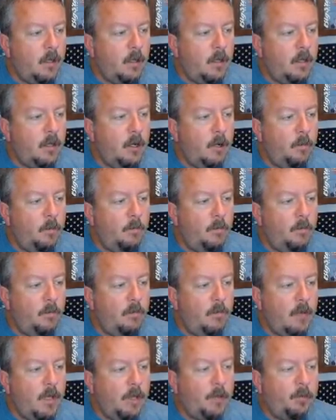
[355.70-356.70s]
you know,
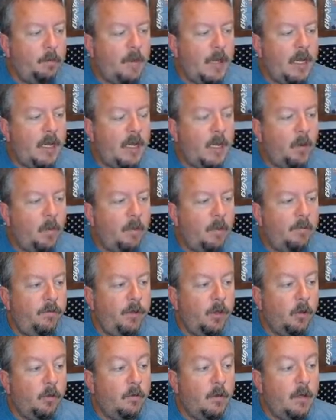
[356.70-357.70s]
expanding that wind
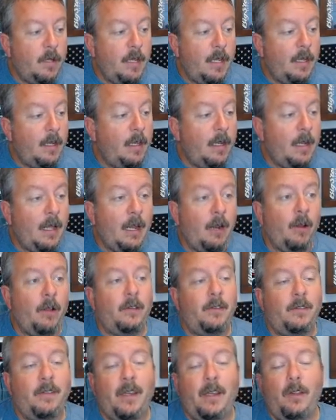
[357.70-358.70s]
field. And I don't
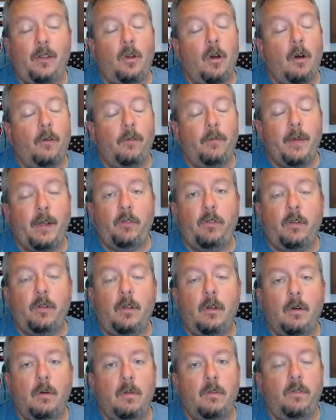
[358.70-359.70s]
have to tell you, the Gulf of
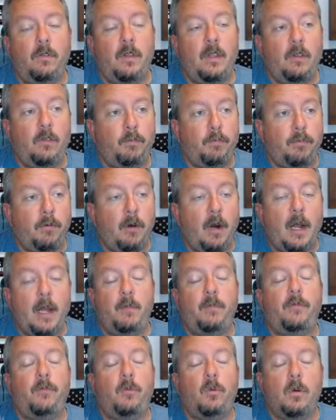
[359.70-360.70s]
Mexico is
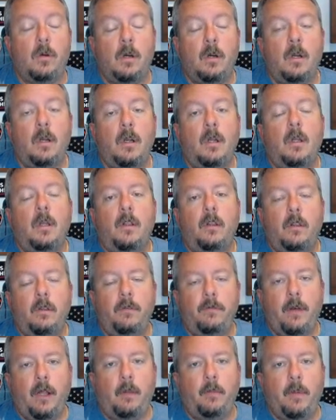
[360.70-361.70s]
prime for
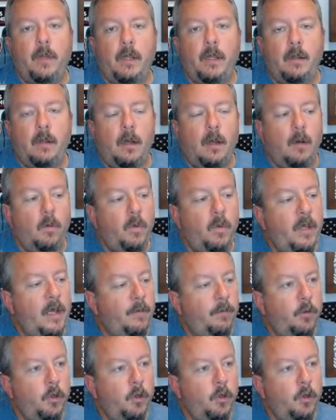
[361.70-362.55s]
development. We have